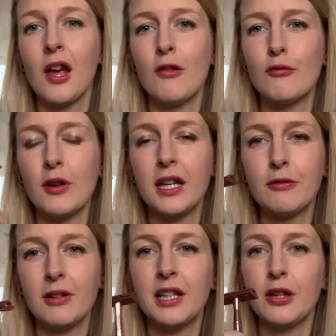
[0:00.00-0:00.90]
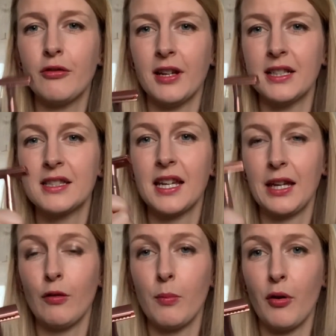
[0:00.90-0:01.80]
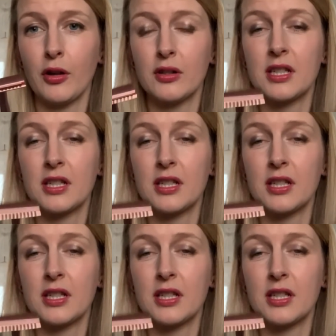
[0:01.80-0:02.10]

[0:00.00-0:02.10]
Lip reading: Really, really great hero product.